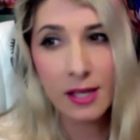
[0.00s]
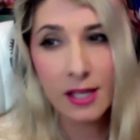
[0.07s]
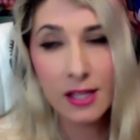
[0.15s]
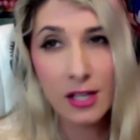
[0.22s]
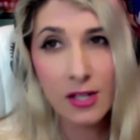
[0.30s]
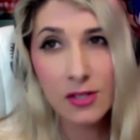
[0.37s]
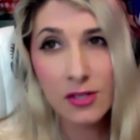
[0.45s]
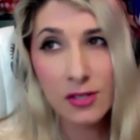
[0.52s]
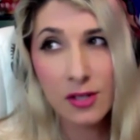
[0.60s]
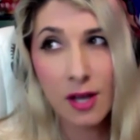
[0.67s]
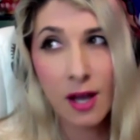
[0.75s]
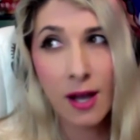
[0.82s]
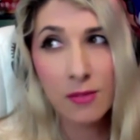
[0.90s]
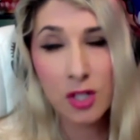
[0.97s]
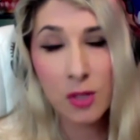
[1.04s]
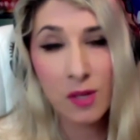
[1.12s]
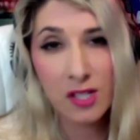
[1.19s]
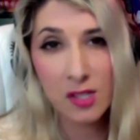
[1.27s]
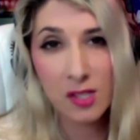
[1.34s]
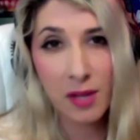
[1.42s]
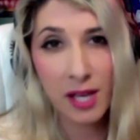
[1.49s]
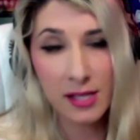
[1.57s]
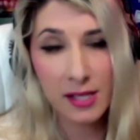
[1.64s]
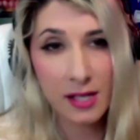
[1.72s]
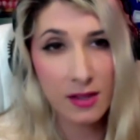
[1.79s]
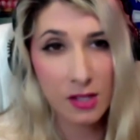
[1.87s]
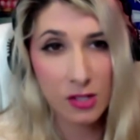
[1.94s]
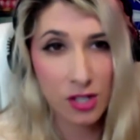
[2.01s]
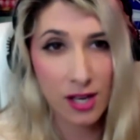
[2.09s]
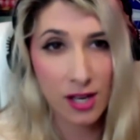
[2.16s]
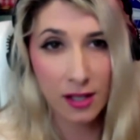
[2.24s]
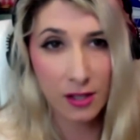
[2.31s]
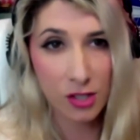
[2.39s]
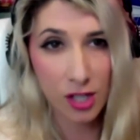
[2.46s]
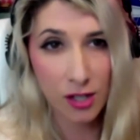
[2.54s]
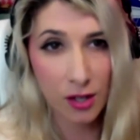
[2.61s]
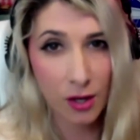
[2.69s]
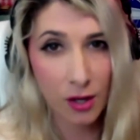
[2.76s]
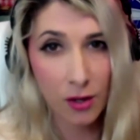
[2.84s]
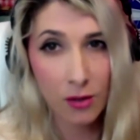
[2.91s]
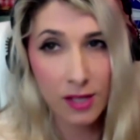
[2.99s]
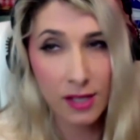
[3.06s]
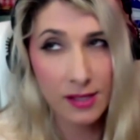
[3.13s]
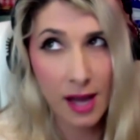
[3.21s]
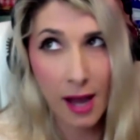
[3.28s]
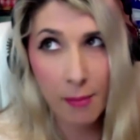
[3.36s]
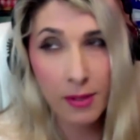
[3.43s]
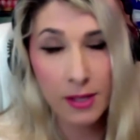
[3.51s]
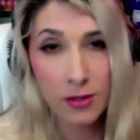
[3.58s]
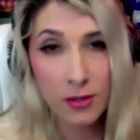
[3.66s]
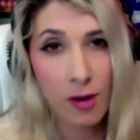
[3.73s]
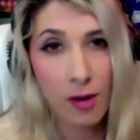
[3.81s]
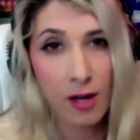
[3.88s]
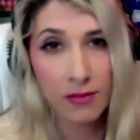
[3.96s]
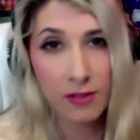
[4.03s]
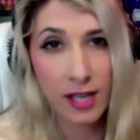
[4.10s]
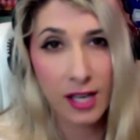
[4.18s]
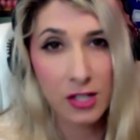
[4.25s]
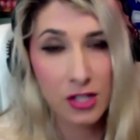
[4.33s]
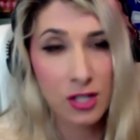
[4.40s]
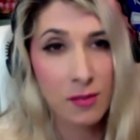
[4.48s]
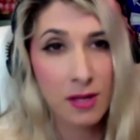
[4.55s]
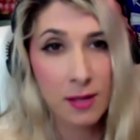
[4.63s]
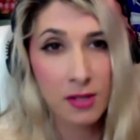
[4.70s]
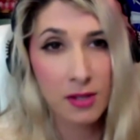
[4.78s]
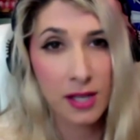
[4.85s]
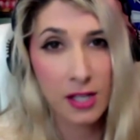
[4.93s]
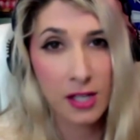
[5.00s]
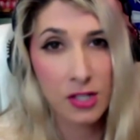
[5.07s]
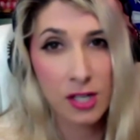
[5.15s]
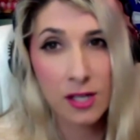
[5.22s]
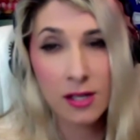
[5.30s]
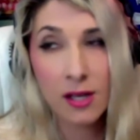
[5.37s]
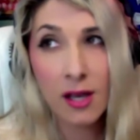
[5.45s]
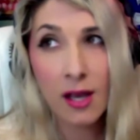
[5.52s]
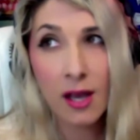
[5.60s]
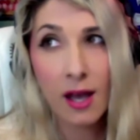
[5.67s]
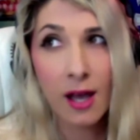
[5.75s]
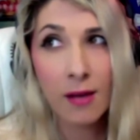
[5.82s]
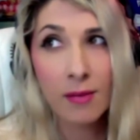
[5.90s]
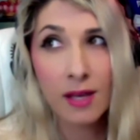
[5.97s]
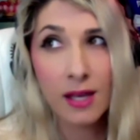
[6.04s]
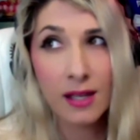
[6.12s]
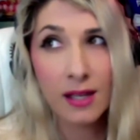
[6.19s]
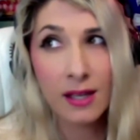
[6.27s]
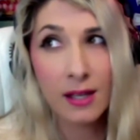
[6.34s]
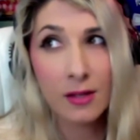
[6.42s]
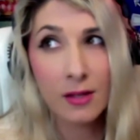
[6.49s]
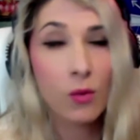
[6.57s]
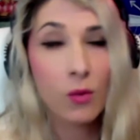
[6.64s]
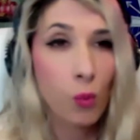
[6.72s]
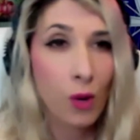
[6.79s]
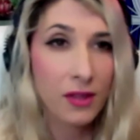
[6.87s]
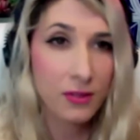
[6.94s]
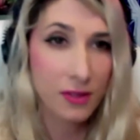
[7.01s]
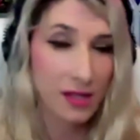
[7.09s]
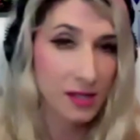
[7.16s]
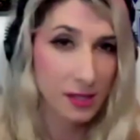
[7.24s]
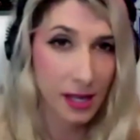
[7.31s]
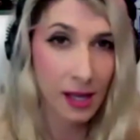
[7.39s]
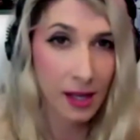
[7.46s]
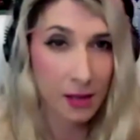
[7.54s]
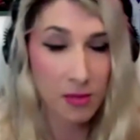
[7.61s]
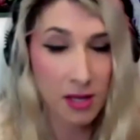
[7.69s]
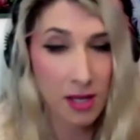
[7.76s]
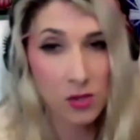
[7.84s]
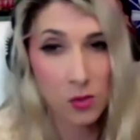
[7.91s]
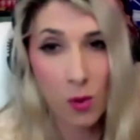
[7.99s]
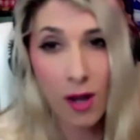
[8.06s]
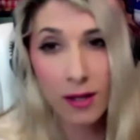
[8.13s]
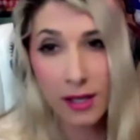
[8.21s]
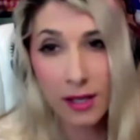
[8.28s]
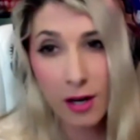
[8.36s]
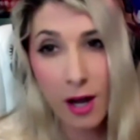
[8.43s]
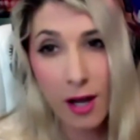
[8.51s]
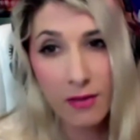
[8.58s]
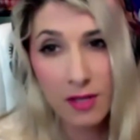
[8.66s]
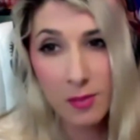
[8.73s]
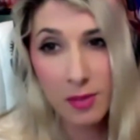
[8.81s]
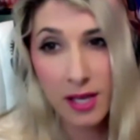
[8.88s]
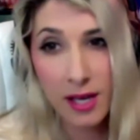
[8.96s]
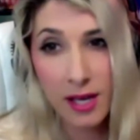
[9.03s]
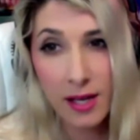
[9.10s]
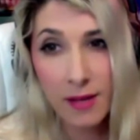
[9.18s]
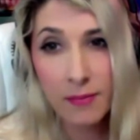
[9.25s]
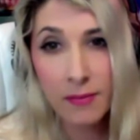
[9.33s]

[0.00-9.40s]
there's too much splicing in the genetic gene code that's happened through modification and manipulation. And again, what these alien beings want here on this planet.